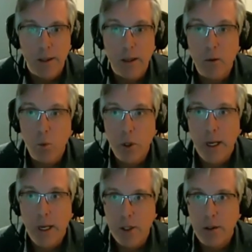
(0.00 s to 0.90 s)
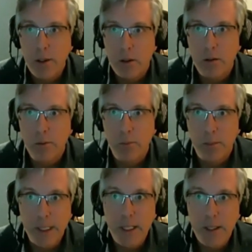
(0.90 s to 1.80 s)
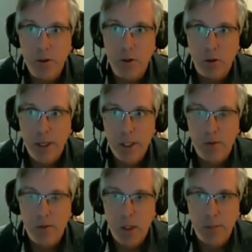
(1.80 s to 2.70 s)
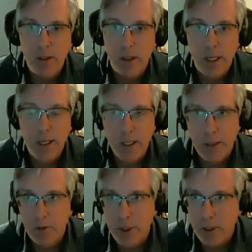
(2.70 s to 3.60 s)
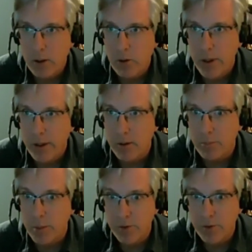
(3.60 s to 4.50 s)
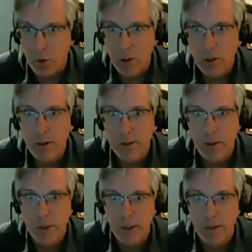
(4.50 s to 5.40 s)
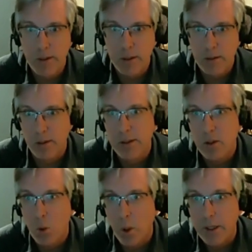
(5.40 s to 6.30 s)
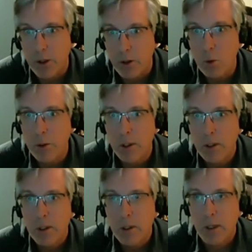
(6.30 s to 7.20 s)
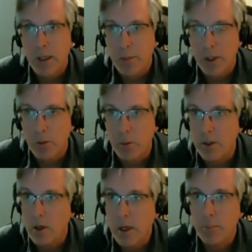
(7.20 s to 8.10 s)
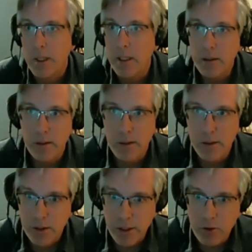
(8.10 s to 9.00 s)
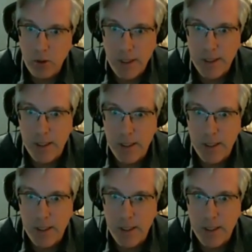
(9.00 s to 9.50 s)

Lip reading: that it would actually lead to the creation of something that had never been created before, something that's quite new. It would not be centralized